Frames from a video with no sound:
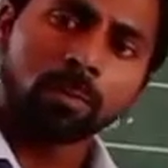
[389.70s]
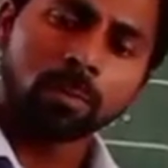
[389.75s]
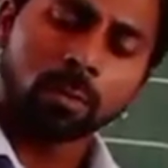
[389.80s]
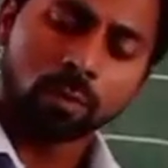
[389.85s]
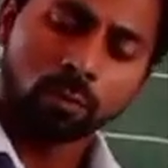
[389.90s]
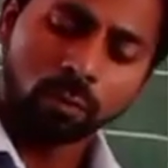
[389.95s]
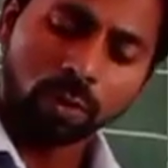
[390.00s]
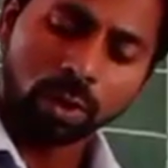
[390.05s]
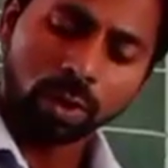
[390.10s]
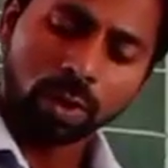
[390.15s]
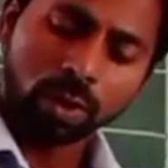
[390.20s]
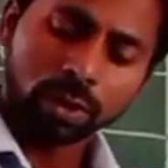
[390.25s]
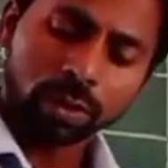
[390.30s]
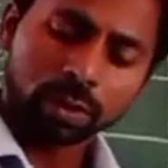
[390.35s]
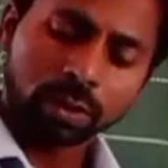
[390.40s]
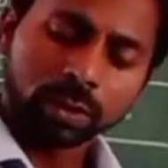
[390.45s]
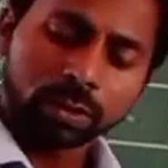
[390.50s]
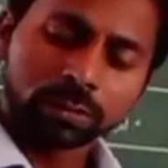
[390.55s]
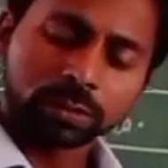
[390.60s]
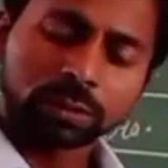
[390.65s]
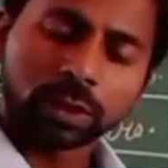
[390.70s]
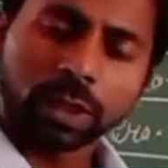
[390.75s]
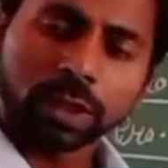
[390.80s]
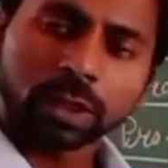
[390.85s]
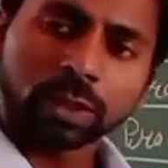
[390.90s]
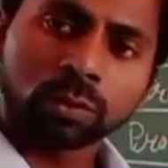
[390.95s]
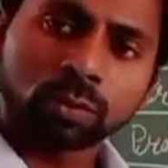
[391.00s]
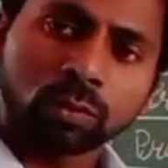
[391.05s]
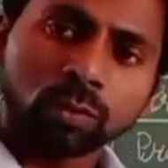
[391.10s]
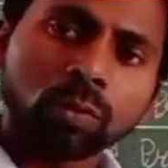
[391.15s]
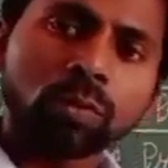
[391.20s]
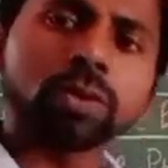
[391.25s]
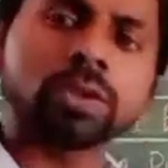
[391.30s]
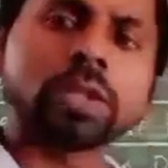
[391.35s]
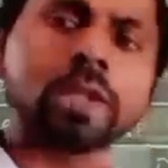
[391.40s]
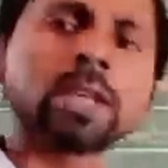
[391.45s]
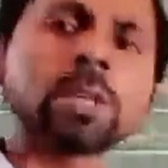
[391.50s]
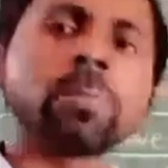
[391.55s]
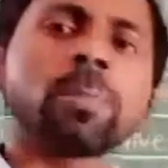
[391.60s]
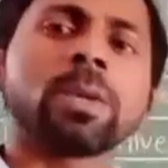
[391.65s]
word that used
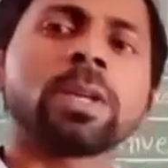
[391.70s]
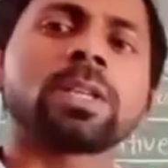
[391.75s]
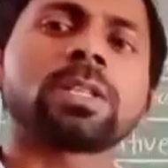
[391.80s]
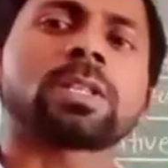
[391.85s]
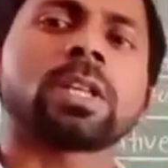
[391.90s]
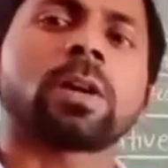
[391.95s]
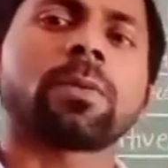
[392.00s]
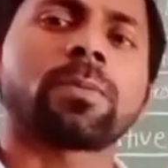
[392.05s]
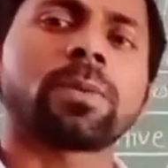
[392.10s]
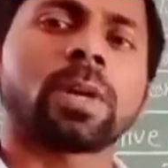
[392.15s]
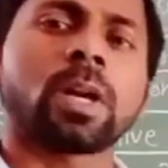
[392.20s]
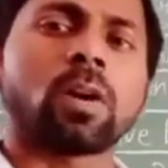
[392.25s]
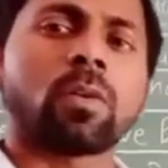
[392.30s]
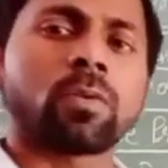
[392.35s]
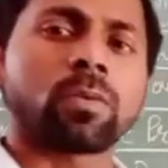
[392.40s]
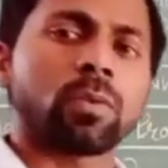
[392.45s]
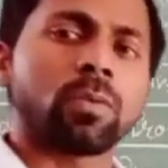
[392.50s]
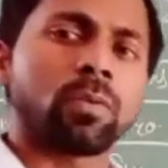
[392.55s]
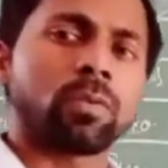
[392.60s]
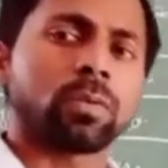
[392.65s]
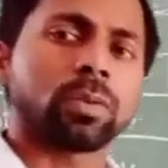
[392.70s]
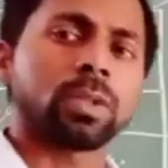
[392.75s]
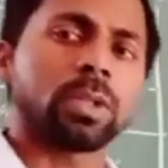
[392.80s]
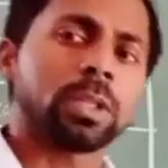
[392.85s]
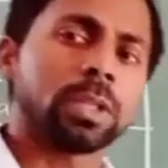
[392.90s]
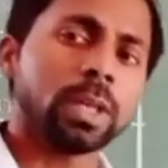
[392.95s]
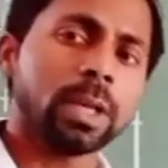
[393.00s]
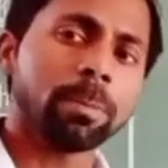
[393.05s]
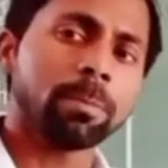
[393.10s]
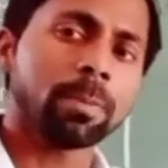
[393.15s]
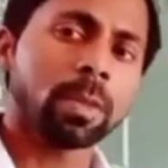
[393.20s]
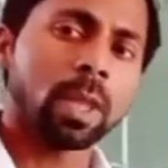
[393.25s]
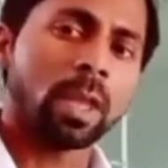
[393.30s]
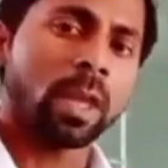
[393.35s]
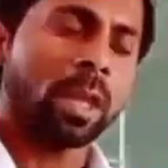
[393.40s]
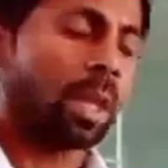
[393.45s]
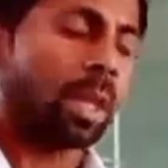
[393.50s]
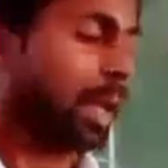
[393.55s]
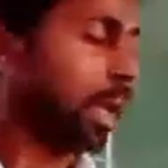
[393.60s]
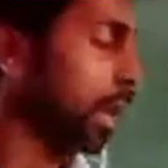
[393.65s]
in place of noun. Clear?
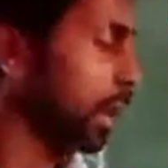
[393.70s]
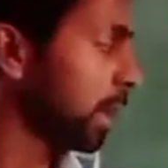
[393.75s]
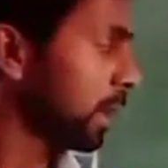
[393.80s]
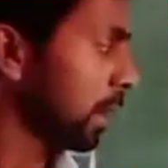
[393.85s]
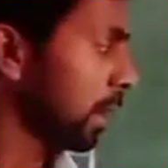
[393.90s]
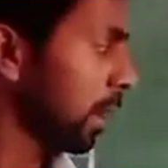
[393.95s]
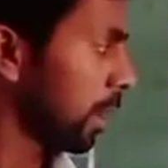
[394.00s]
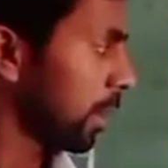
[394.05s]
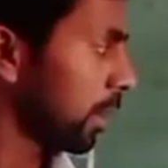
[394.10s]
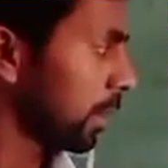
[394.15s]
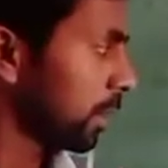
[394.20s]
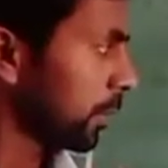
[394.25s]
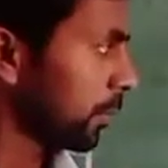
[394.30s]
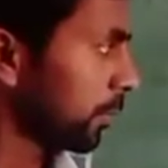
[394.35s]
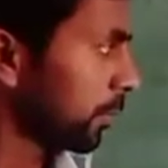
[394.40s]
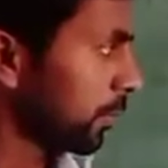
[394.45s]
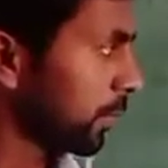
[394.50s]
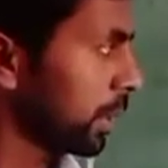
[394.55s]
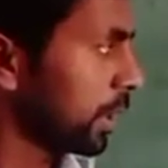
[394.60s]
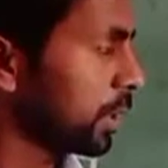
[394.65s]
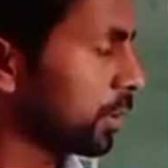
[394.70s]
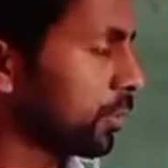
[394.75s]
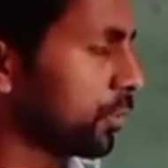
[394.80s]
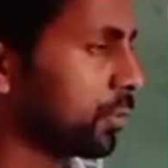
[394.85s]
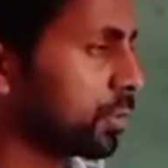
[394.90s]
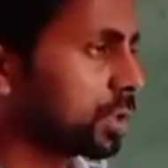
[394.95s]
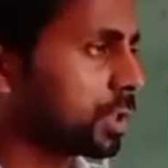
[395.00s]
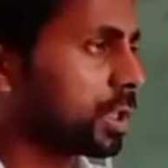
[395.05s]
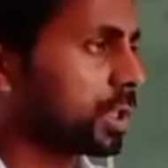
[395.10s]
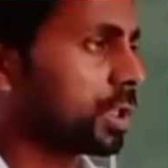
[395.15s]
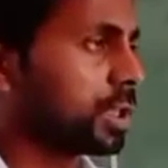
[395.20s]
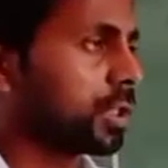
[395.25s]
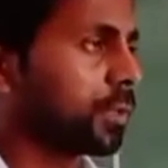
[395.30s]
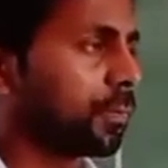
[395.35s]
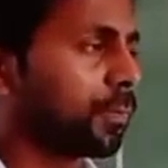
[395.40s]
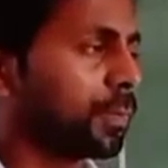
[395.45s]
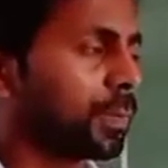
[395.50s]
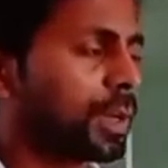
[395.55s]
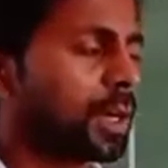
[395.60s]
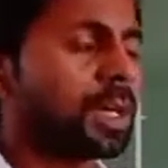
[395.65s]
And we use
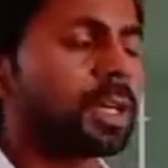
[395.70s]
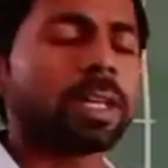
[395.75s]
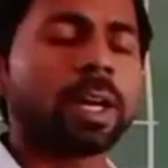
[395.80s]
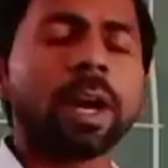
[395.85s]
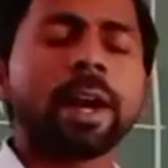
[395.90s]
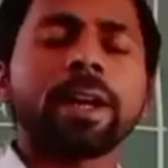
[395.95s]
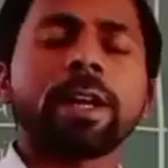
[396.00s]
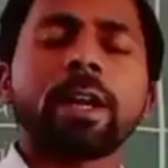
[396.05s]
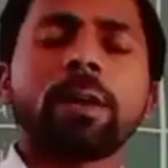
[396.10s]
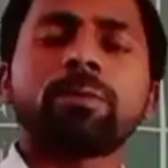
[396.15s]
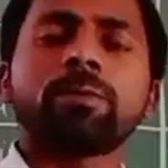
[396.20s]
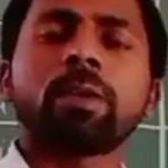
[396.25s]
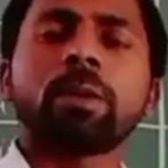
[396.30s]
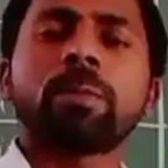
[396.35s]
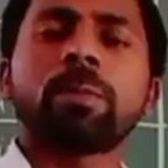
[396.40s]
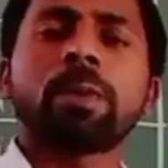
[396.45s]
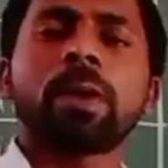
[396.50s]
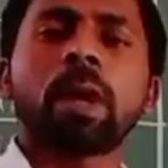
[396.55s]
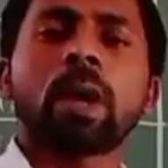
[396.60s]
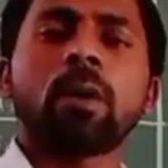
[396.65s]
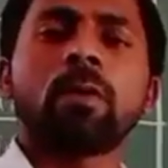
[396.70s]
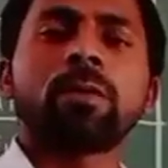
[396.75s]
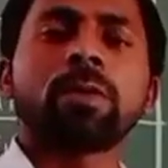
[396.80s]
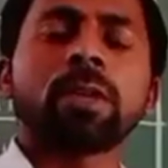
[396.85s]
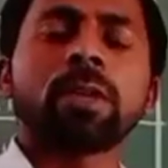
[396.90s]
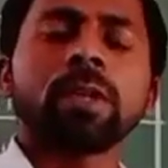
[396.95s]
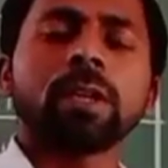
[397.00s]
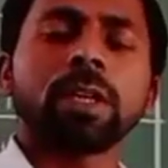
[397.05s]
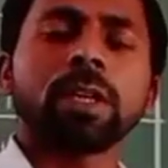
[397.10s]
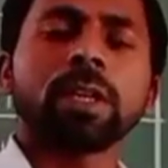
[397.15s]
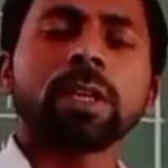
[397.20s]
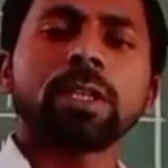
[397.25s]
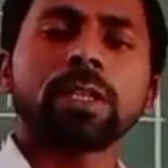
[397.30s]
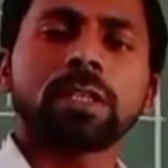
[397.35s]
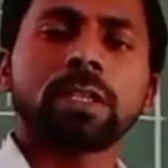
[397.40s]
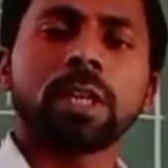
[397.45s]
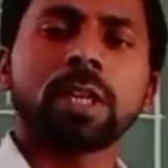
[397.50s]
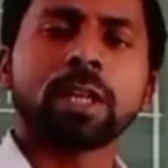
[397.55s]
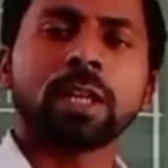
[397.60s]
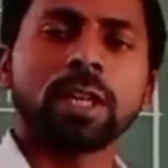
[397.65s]
different kind of the pronoun in a
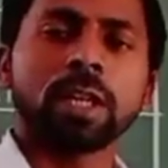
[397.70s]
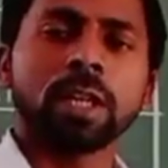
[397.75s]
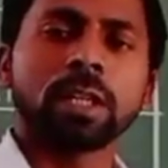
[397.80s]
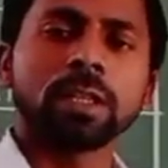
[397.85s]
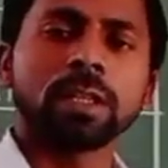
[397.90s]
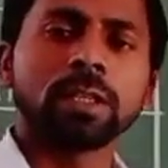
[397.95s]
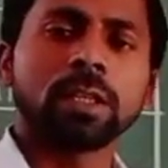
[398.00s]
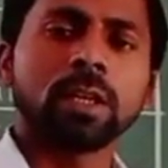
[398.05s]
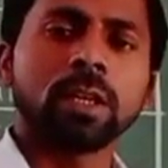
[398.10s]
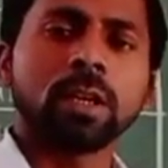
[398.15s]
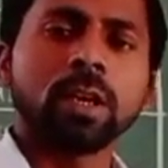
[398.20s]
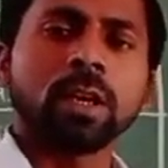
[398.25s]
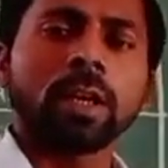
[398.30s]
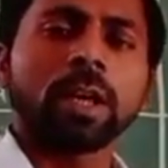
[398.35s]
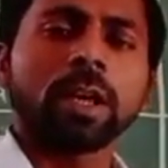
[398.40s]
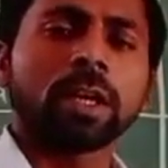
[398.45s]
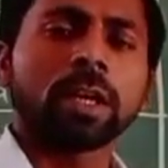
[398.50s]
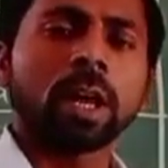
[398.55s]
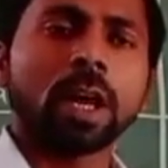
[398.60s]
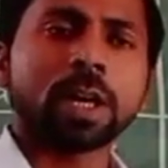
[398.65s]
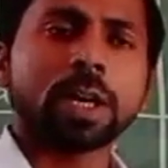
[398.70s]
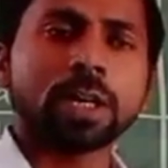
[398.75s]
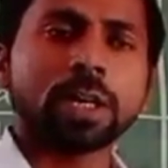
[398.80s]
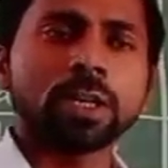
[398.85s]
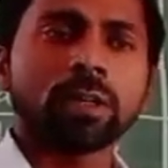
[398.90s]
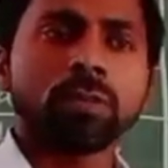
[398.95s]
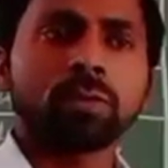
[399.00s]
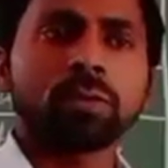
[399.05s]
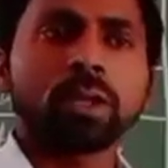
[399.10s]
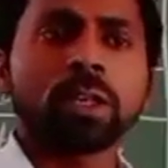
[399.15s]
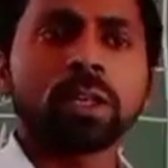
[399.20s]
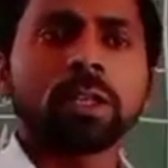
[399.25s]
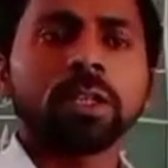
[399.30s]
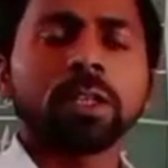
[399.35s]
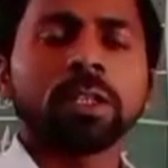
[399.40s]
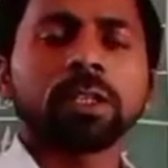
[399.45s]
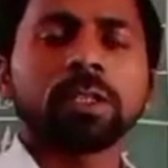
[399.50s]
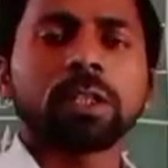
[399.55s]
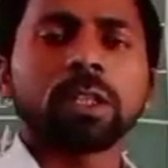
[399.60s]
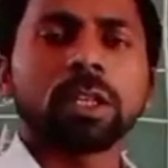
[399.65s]
sentence according
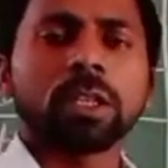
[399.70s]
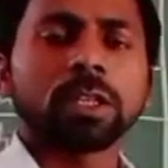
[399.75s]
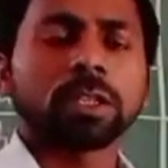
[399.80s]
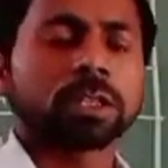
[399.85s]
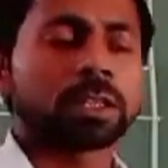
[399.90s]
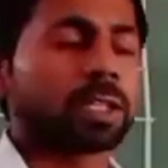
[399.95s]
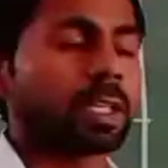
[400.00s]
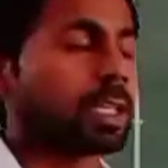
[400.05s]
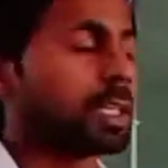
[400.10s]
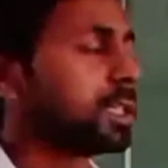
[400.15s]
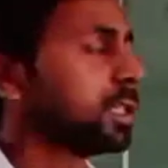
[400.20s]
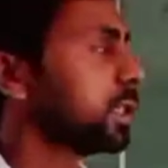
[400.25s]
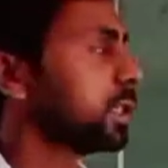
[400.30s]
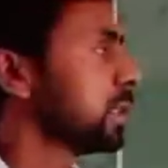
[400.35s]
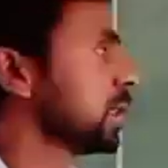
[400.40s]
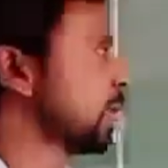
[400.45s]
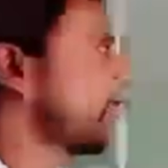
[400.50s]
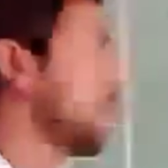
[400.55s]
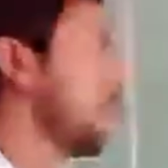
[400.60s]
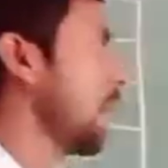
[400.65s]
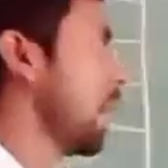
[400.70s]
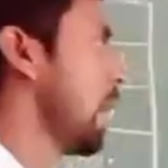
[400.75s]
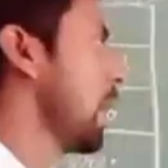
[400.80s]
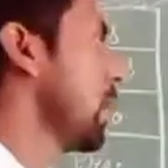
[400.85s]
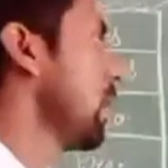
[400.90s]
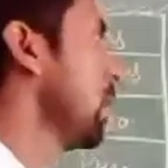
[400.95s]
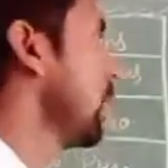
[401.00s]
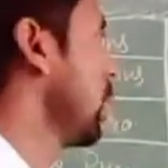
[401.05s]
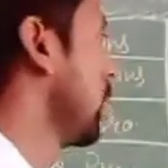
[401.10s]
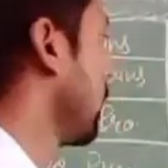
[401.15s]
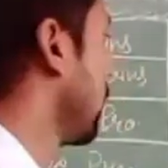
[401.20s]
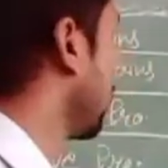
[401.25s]
to their sense and